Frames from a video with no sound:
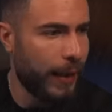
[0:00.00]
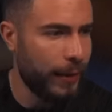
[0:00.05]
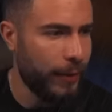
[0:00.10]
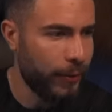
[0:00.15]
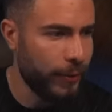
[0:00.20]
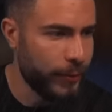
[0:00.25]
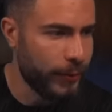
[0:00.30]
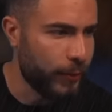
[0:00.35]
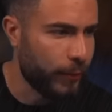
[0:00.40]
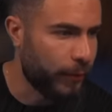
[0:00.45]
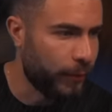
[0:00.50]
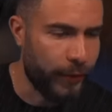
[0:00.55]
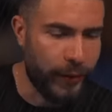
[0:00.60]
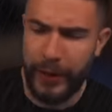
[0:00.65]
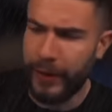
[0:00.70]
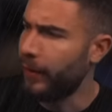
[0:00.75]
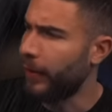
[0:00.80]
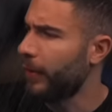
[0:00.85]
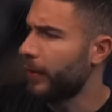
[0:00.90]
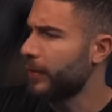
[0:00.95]
Lost all
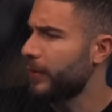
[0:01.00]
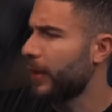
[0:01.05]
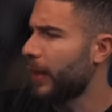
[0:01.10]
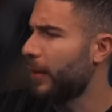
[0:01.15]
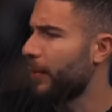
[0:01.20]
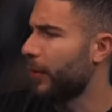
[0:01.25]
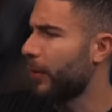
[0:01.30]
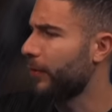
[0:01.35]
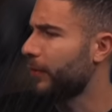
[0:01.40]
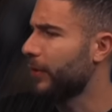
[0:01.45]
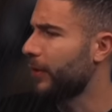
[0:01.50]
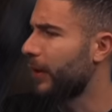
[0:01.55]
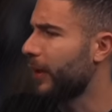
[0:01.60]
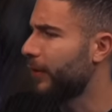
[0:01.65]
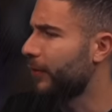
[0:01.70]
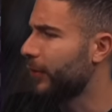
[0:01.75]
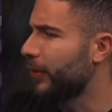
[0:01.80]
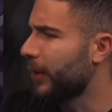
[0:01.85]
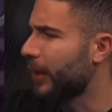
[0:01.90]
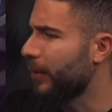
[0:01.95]
faith in this game after
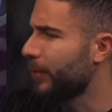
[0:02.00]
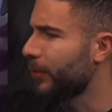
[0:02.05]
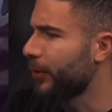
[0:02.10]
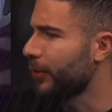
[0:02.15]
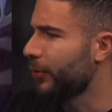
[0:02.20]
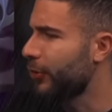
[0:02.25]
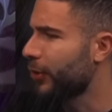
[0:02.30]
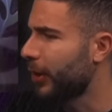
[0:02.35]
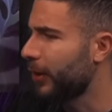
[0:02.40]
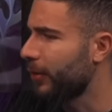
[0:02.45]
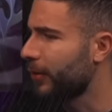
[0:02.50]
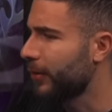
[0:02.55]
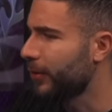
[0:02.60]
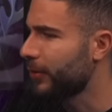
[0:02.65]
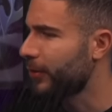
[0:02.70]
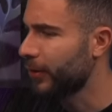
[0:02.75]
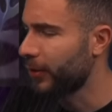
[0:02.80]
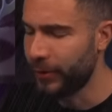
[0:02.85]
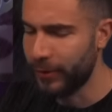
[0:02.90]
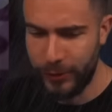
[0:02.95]
David came on the channel and
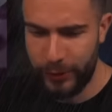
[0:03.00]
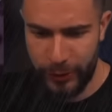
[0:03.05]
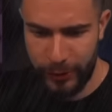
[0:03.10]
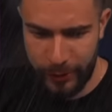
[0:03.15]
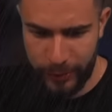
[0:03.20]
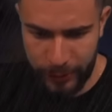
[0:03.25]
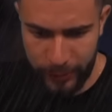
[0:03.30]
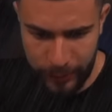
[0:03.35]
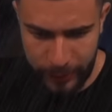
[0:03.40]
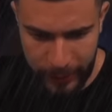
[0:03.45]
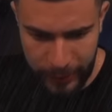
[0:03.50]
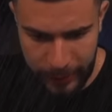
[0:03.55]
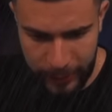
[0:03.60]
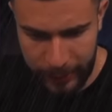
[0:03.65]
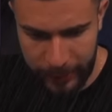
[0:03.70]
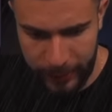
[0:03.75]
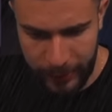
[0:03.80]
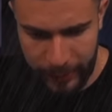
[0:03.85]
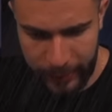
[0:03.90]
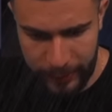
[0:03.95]
started shit-talking it,
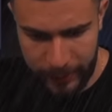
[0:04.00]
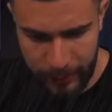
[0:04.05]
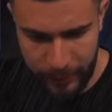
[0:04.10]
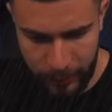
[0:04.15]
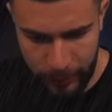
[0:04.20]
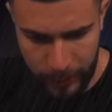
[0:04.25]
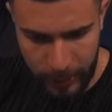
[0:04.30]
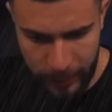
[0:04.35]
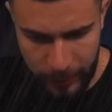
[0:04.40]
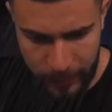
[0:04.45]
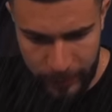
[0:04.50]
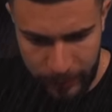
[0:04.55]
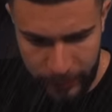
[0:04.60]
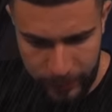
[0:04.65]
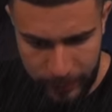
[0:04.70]
guys. No memes.